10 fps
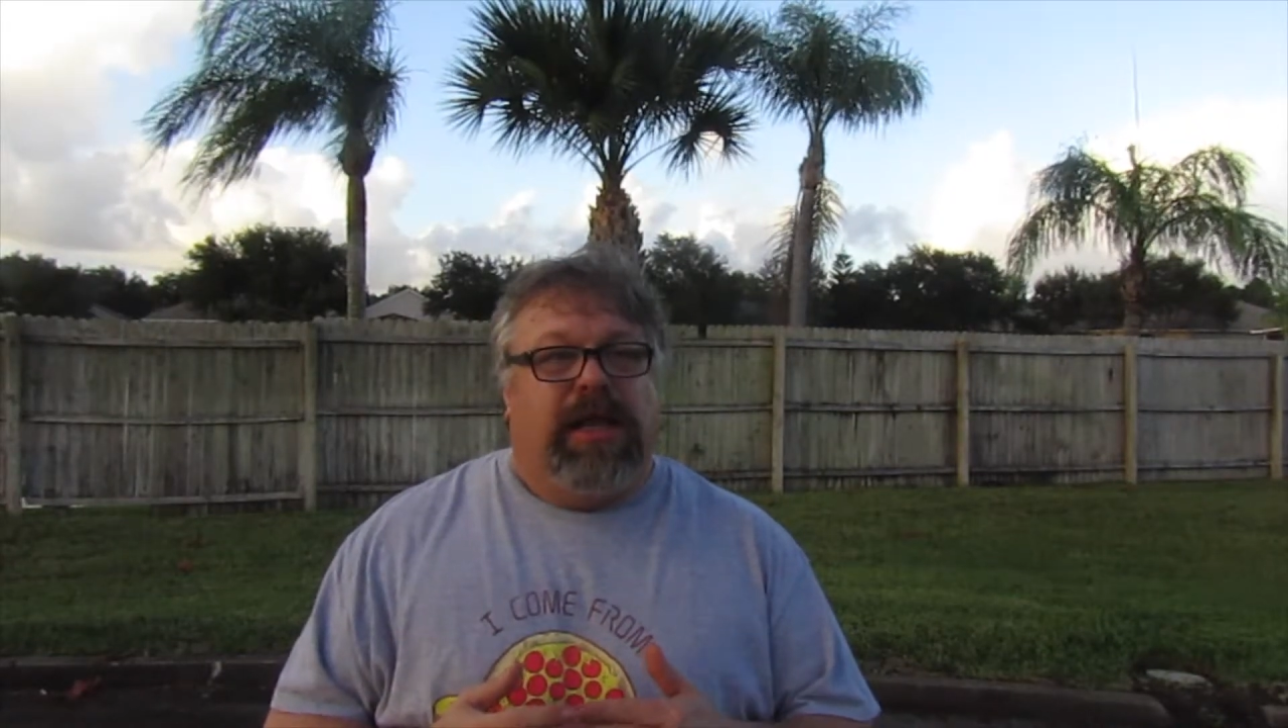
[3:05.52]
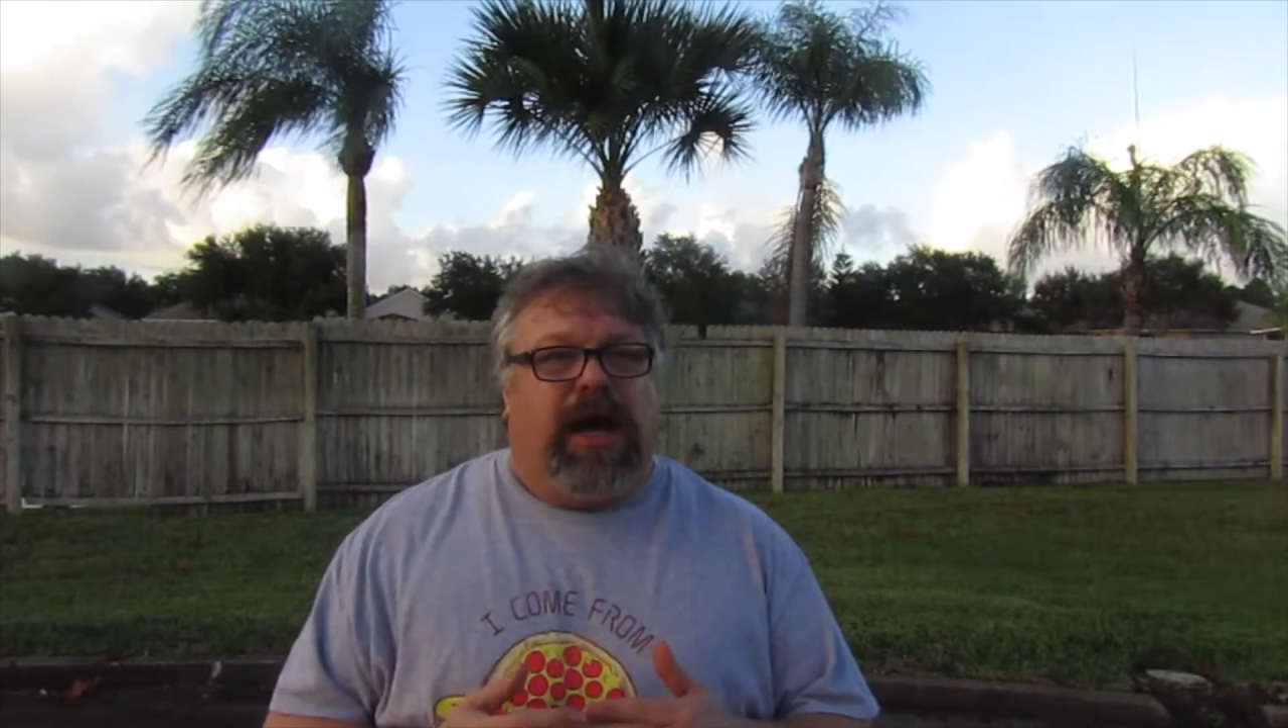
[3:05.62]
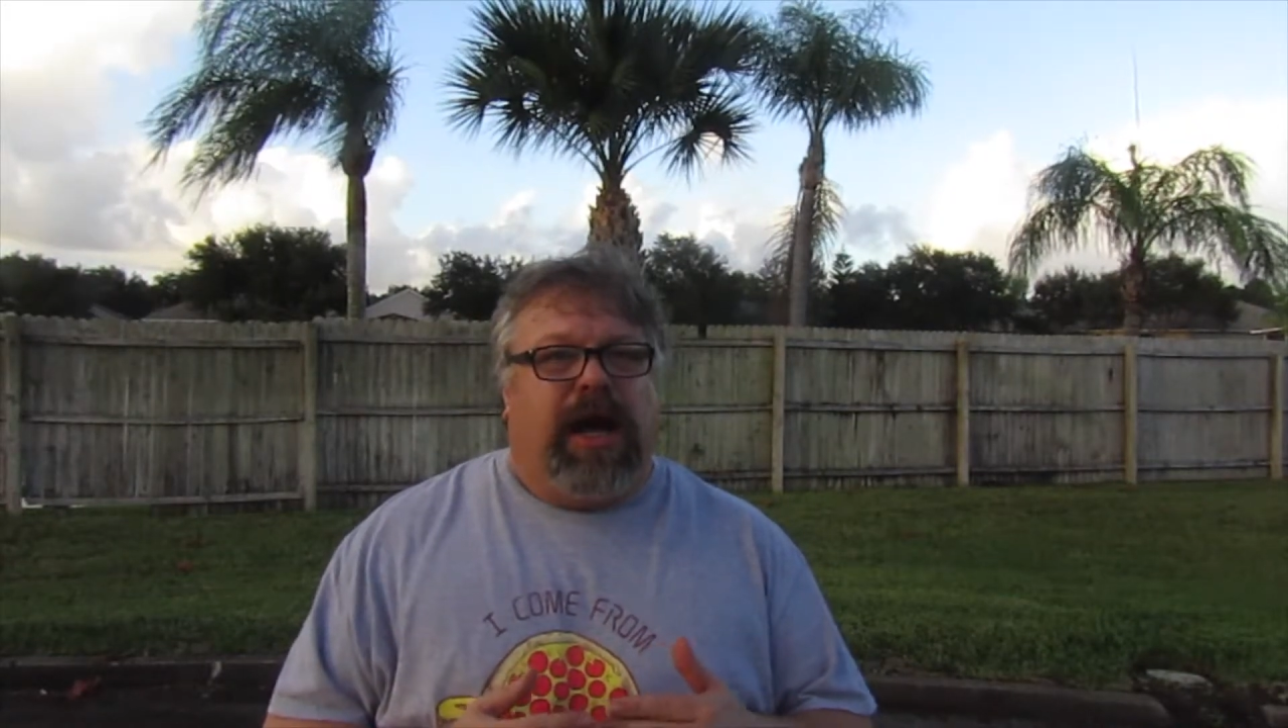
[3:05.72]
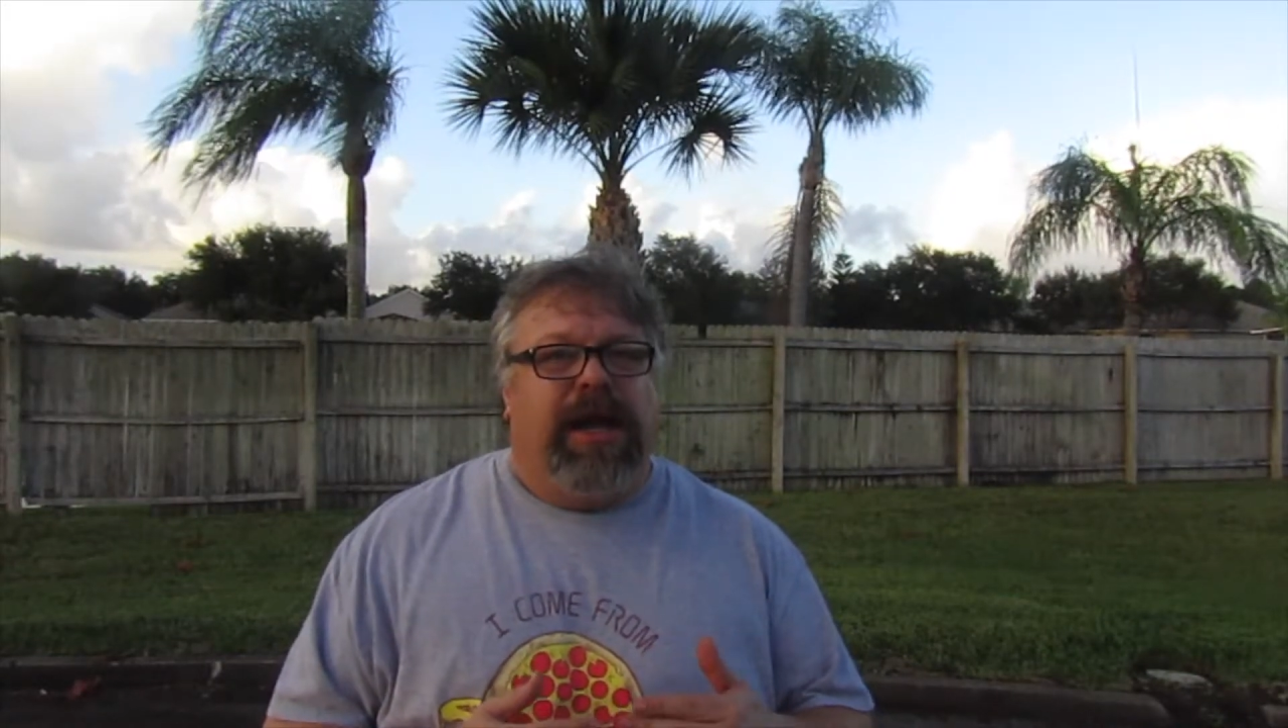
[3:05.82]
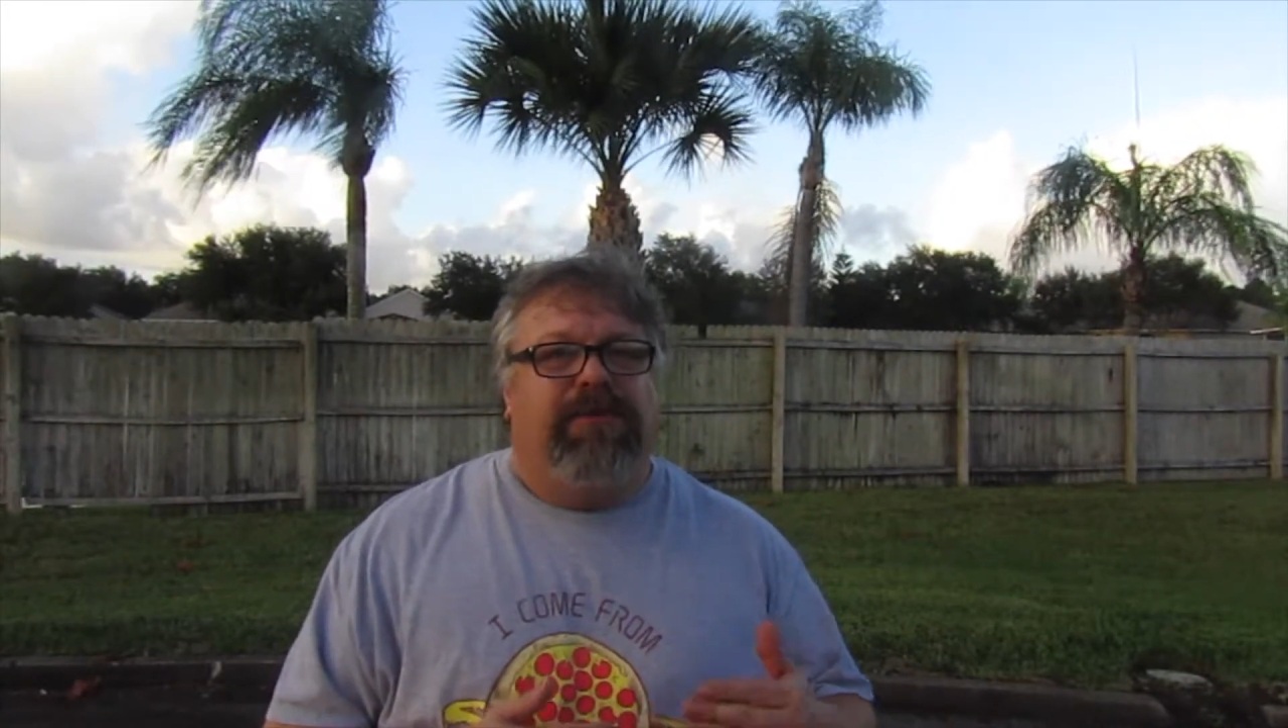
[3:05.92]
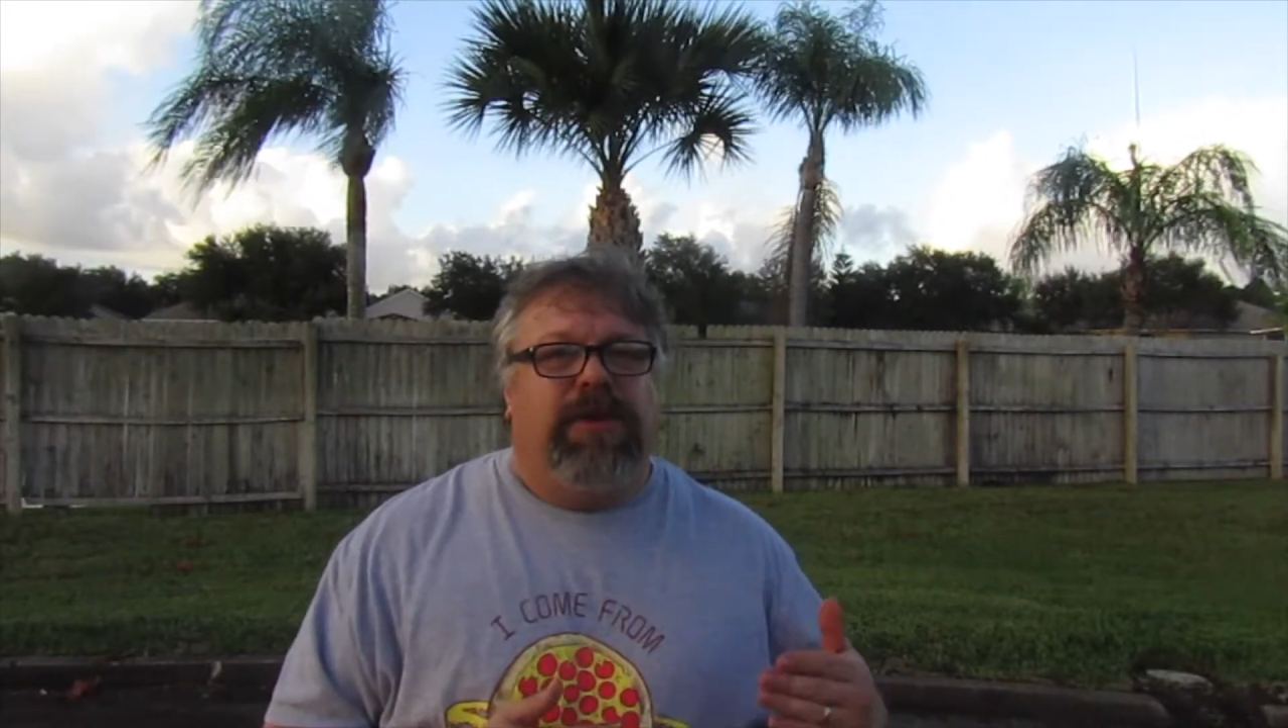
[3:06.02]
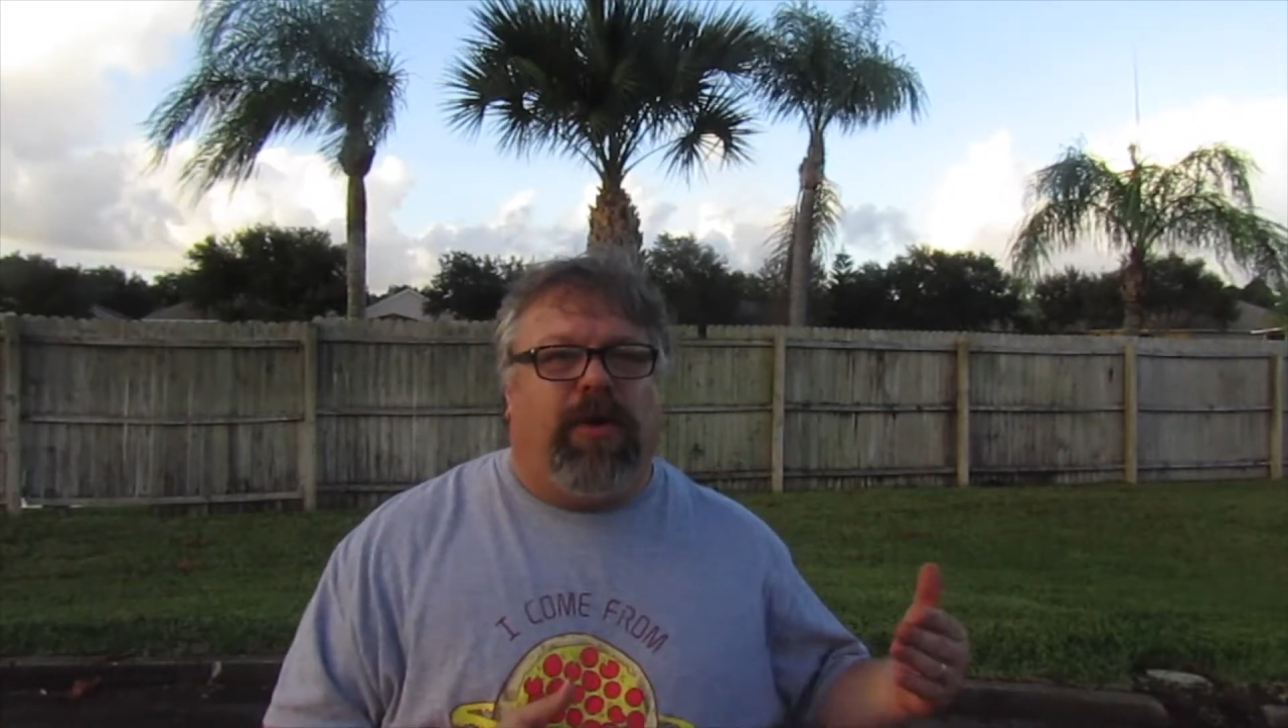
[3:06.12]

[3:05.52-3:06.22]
I even